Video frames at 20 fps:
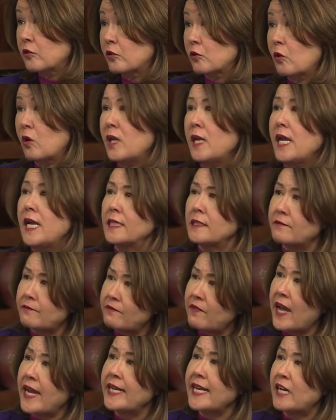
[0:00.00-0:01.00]
school to
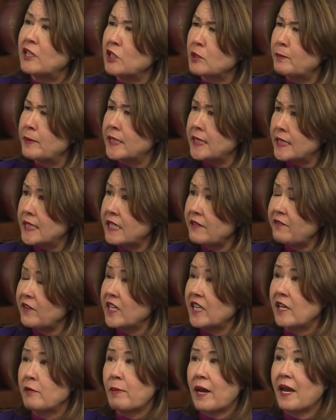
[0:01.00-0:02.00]
find out
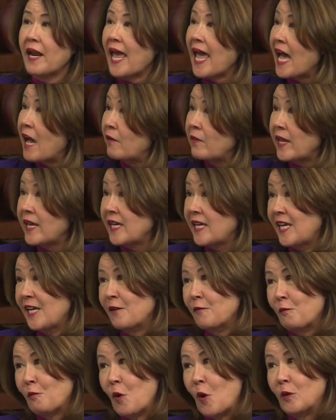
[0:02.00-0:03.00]
specifically about how they can get
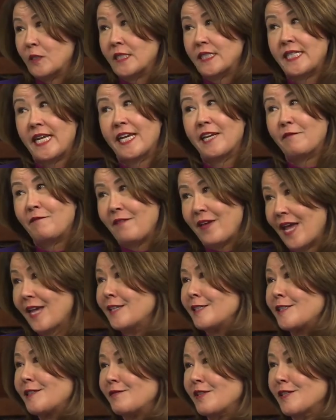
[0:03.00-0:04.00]
enrolled and take
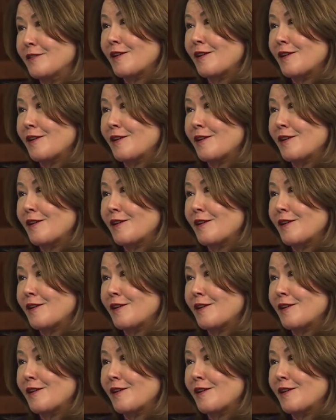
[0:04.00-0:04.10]
advantage of this